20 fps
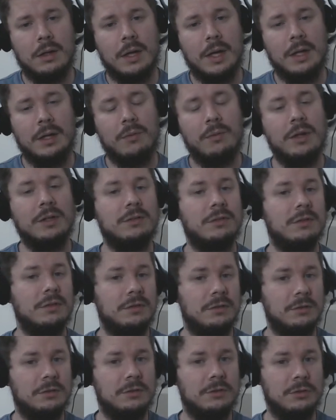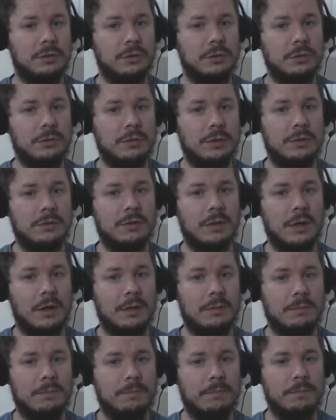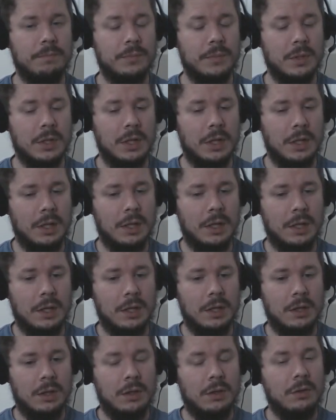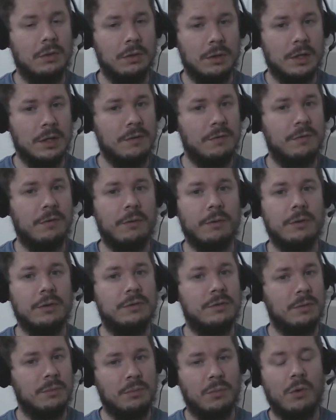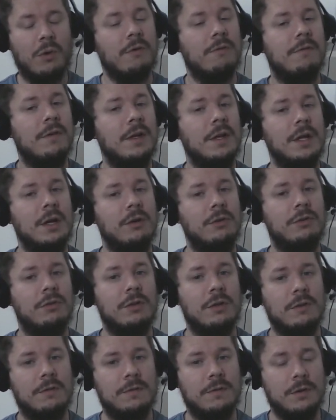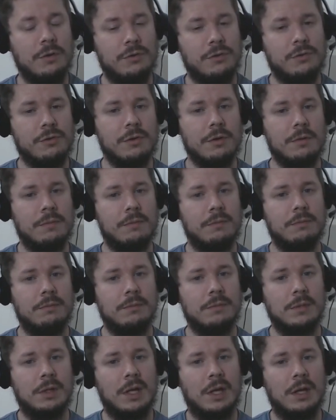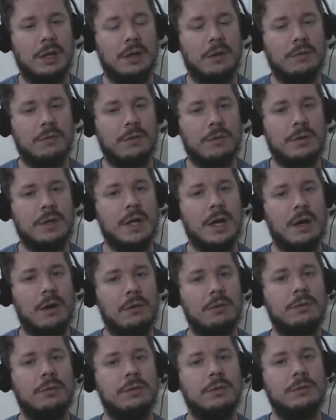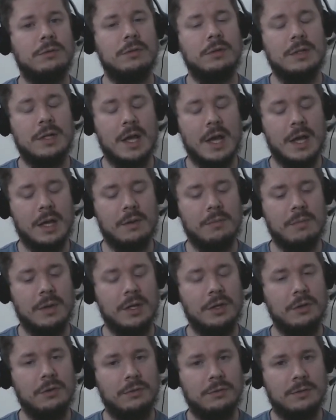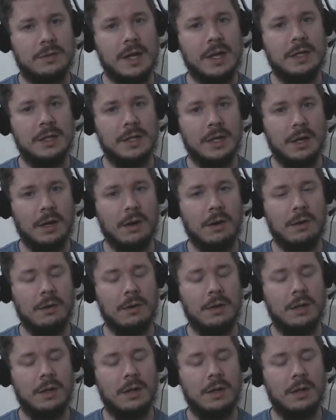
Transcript: Anyways, this is Yahunatan. Looking forward to more videos in the future. For now, today, may you take care.